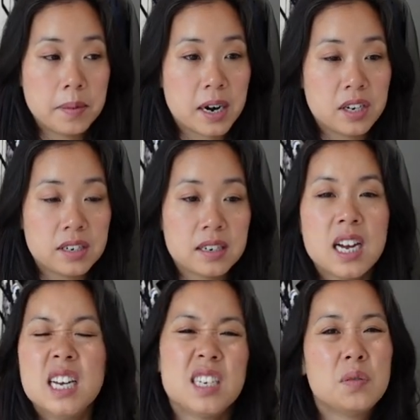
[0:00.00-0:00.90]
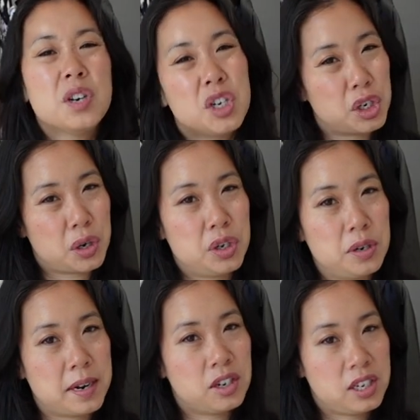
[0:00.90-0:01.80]
but I just didn't want to show
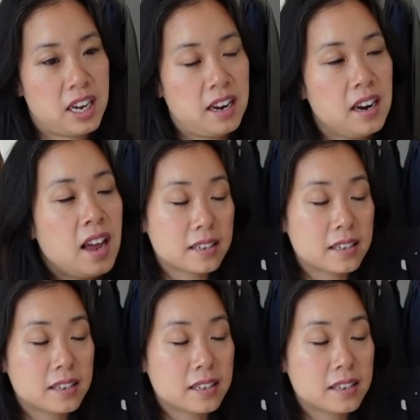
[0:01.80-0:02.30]
too much skin,